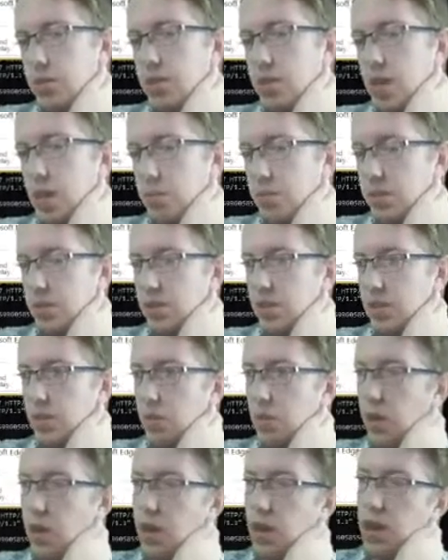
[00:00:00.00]
steps in the
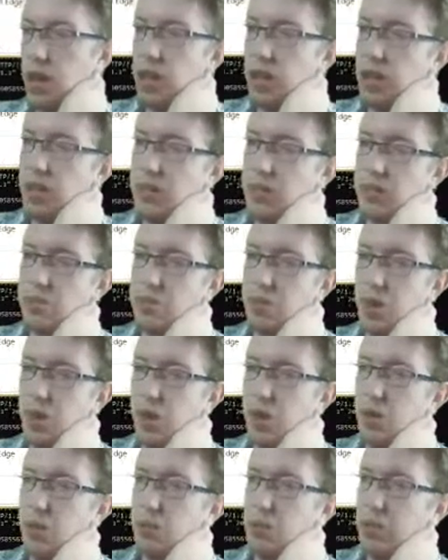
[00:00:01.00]
UI, and
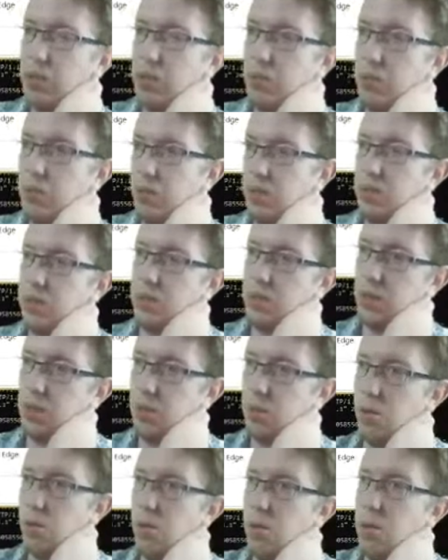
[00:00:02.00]
tomorrow we will
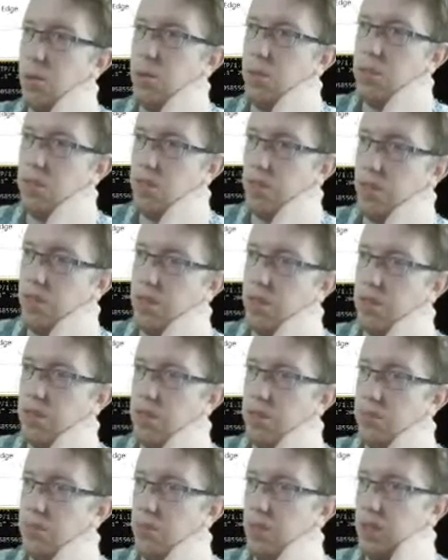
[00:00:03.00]
go hard
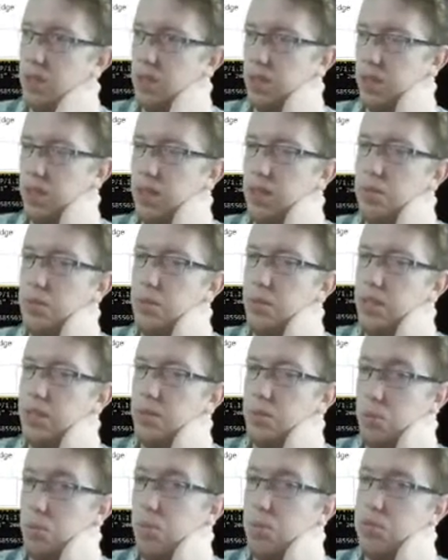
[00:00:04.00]
on the meta layer a bit,
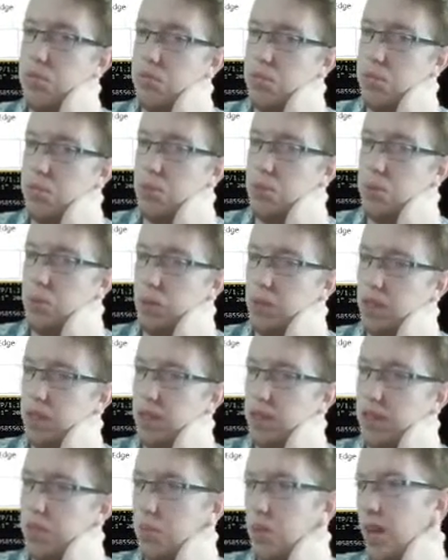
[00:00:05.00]
while still working
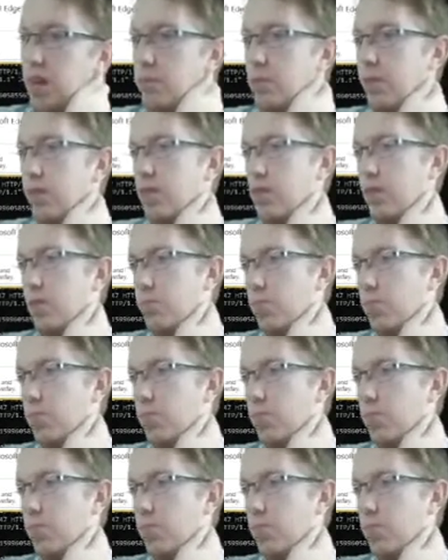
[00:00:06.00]
on the UI a bit too,